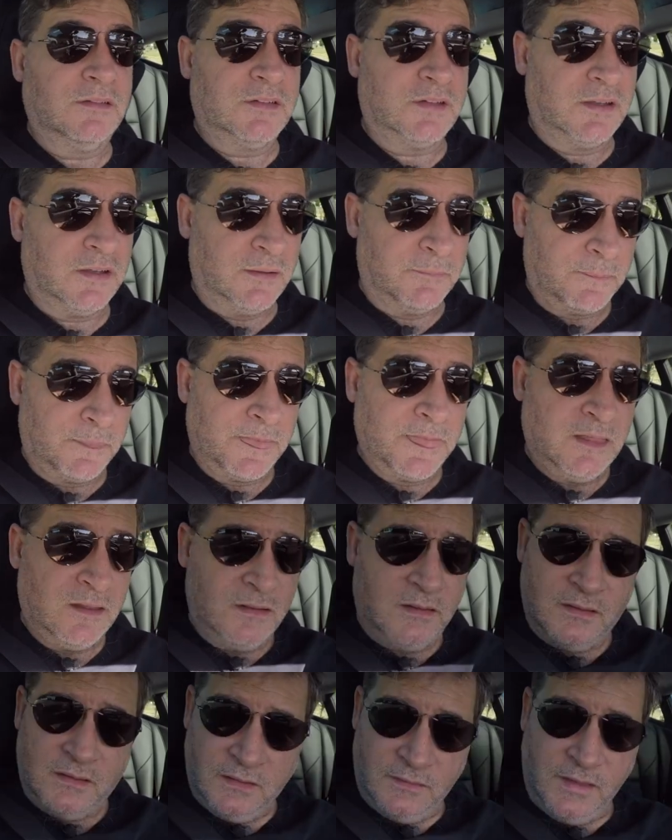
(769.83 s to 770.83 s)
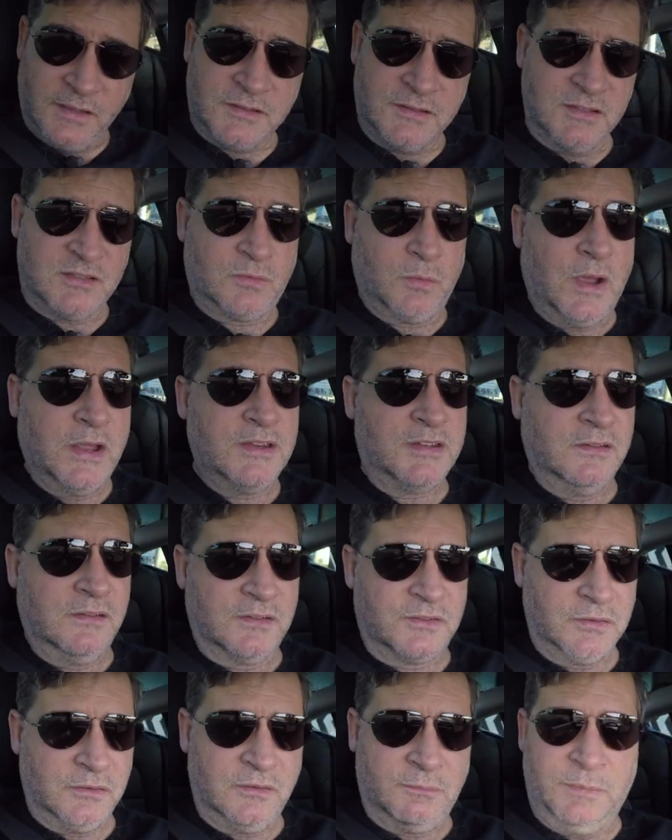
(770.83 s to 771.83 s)
So that situation, it
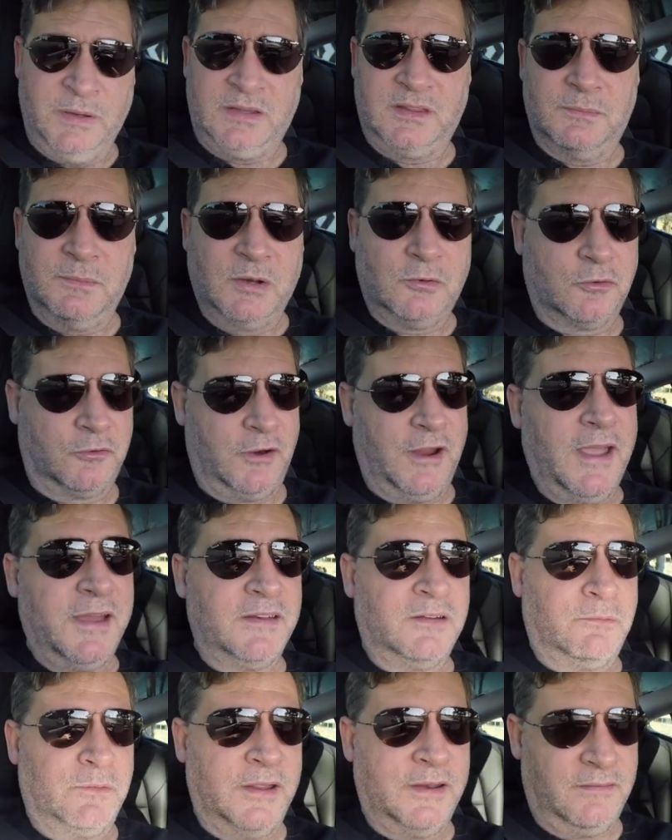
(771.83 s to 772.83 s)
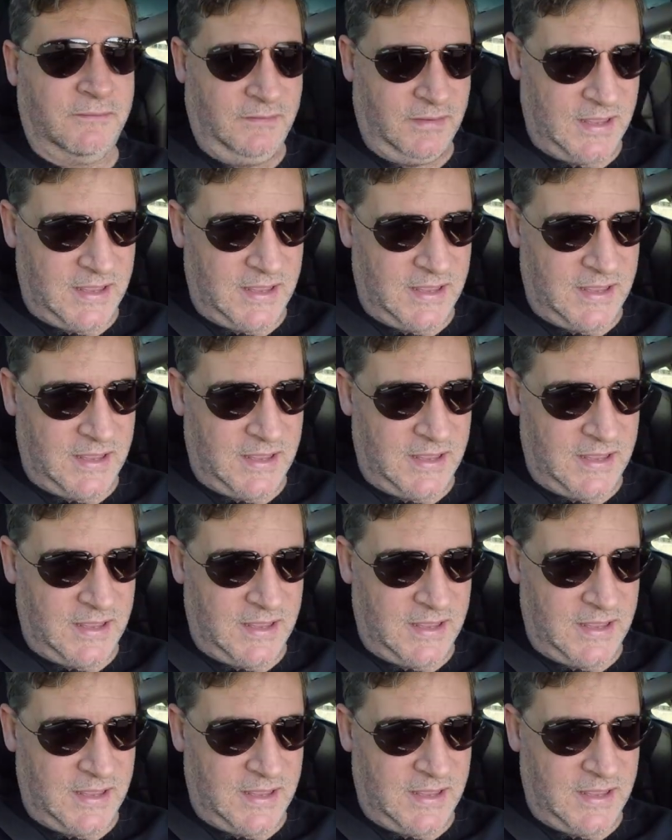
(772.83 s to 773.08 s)
sort of picked the middle ground and went,